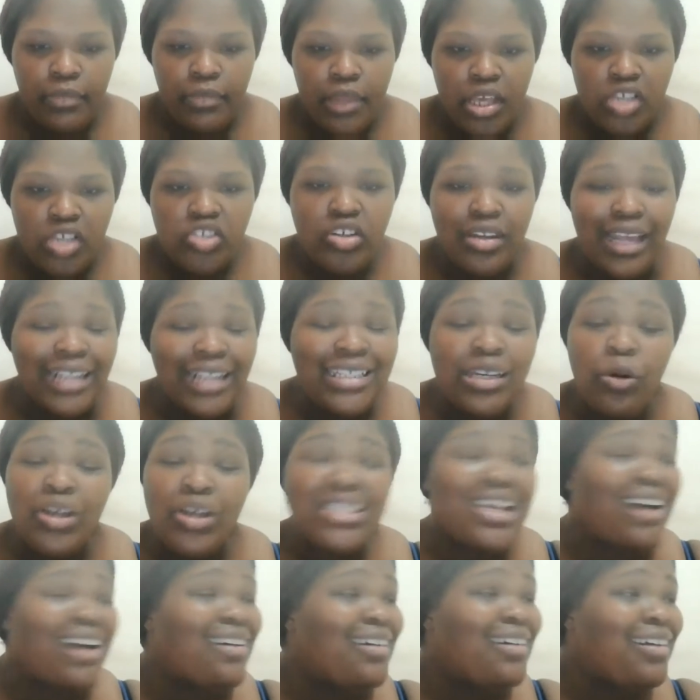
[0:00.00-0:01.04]
So that it was
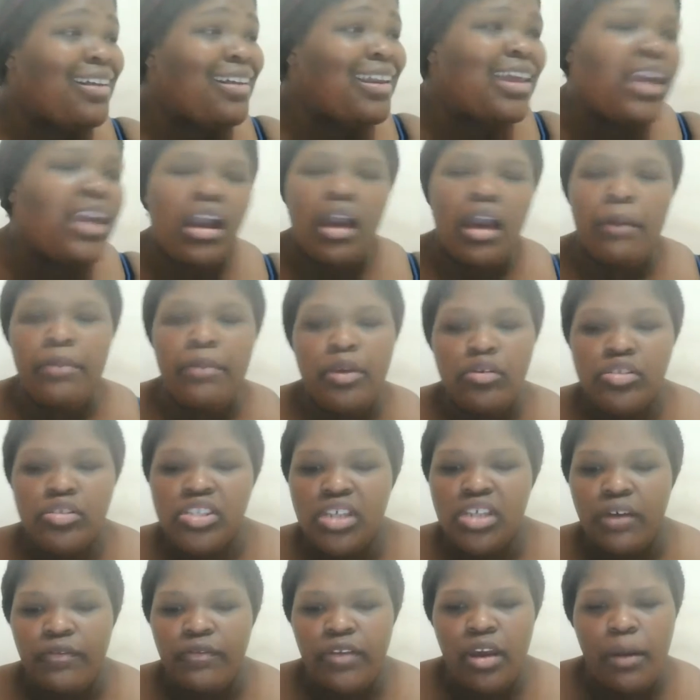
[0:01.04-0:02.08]
a clear abuse
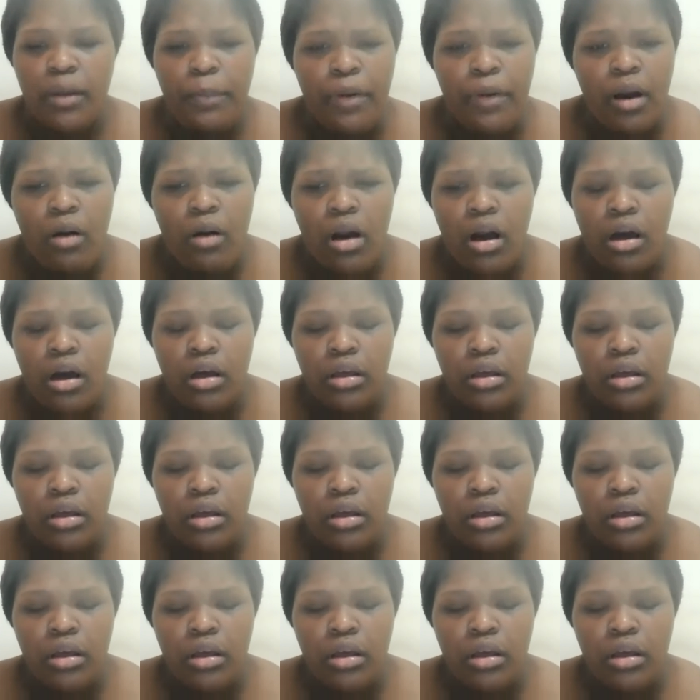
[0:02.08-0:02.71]
of their power.